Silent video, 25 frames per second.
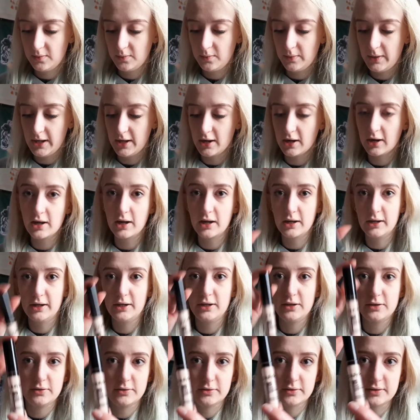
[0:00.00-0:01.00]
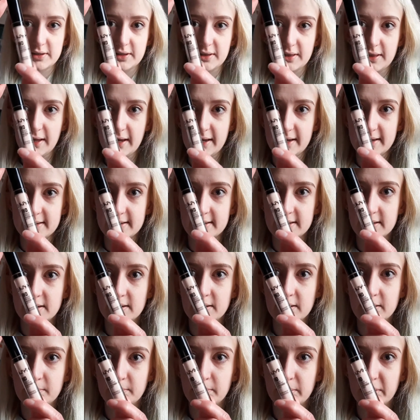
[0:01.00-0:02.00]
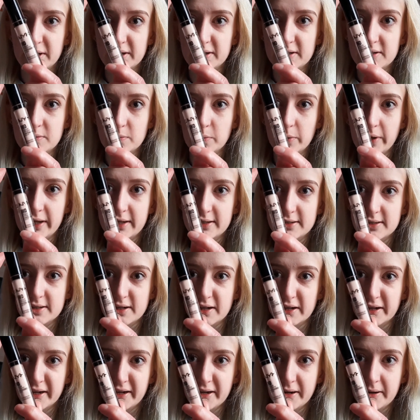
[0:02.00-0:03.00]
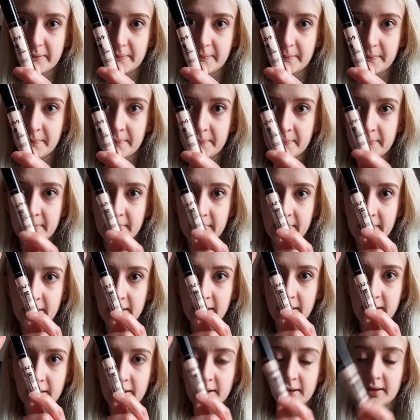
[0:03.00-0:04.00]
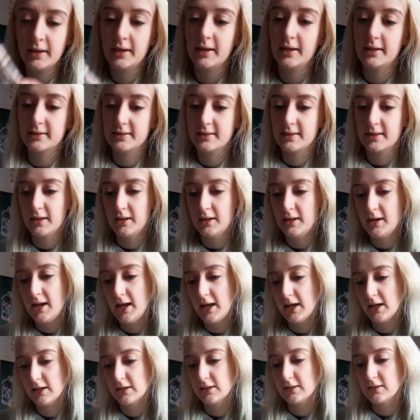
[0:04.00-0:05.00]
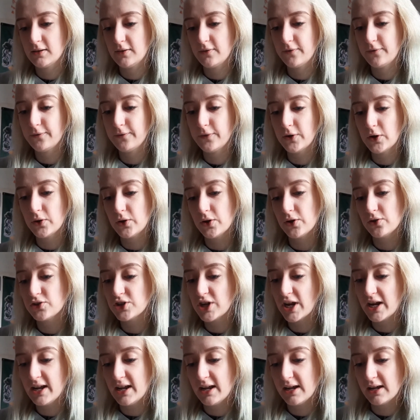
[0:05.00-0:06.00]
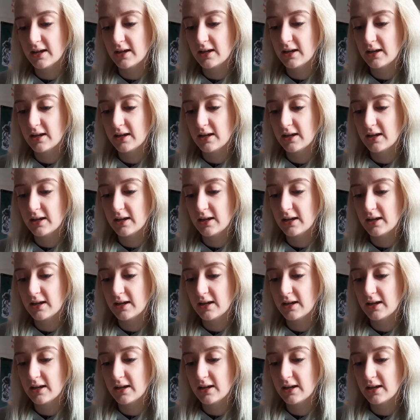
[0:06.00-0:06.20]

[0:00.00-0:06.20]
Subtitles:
we are going to use this, my sweet son. It's the NYX Photogenic